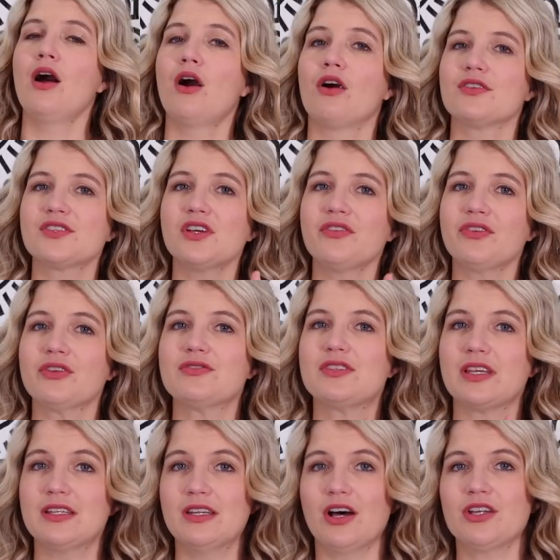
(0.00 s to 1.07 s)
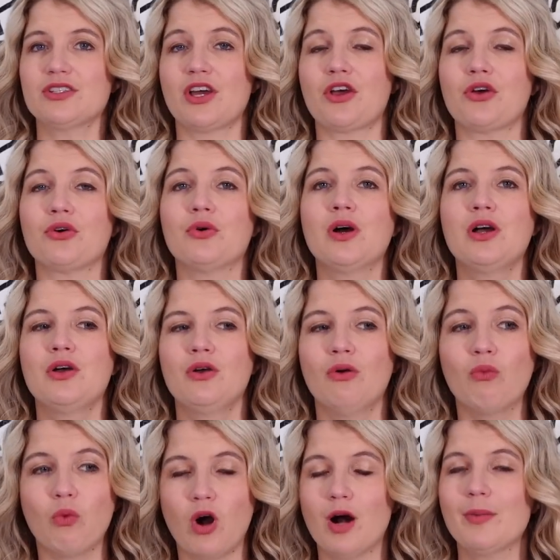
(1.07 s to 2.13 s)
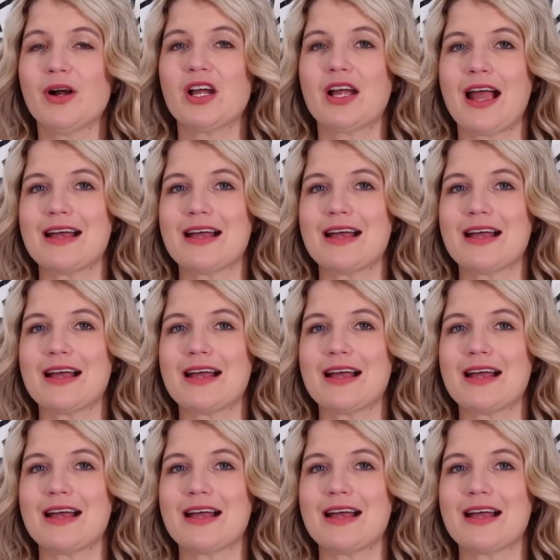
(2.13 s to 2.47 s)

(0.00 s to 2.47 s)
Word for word: Also, if you did not know, Walmart